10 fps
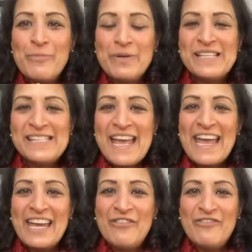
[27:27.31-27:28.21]
Year. Be
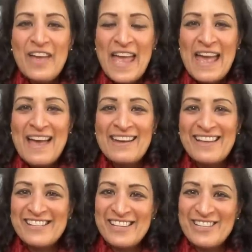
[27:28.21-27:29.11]
safe, and
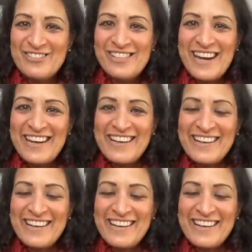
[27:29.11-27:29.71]
I'll see you Tuesday.